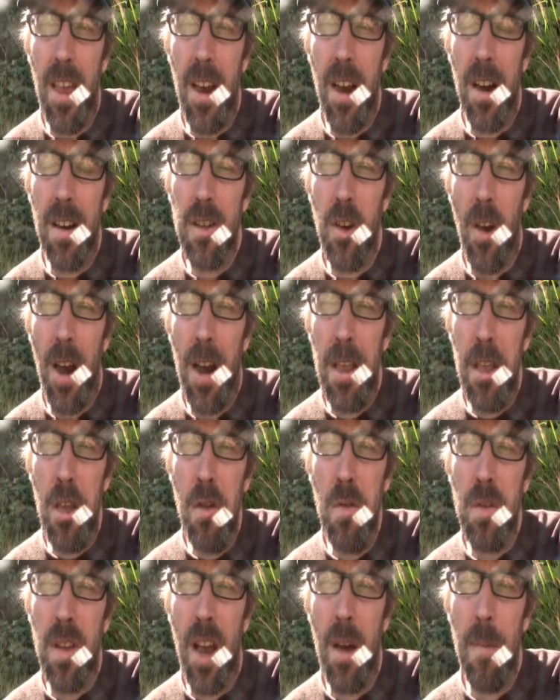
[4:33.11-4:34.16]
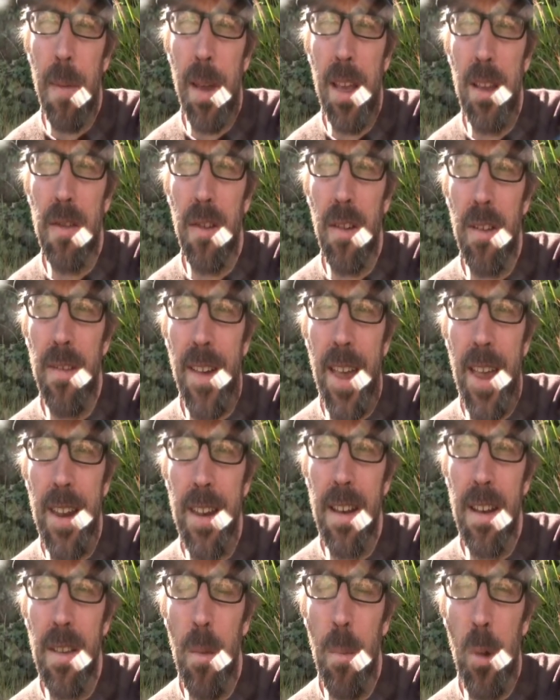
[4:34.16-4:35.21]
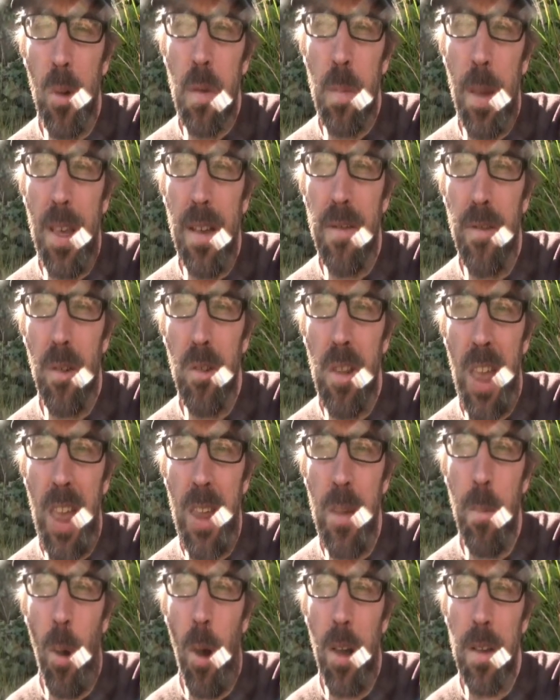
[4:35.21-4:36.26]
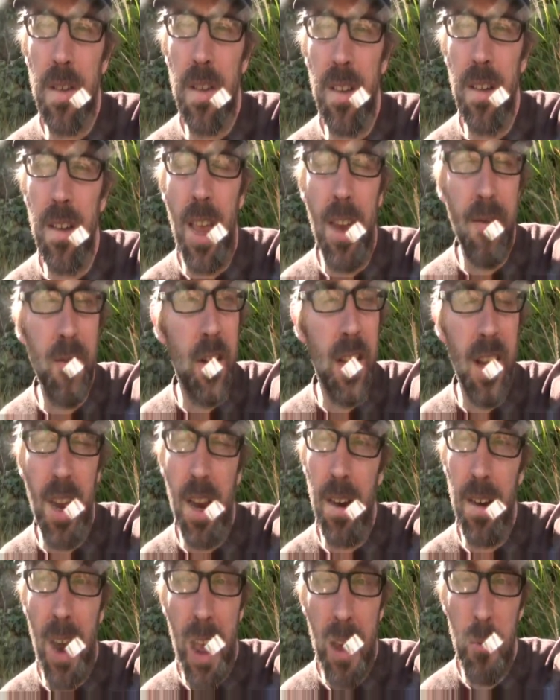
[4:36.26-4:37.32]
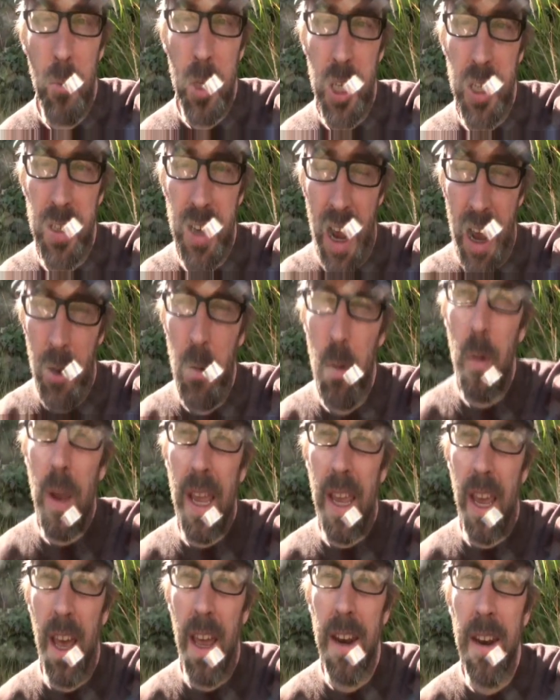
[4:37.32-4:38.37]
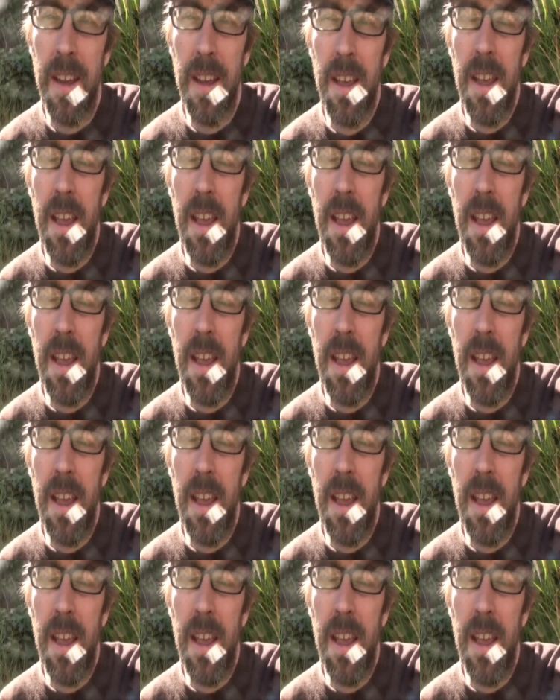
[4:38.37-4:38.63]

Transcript: that they're trying to use our peaceful event, the most peaceful day in Boston every year, which is now a weekend.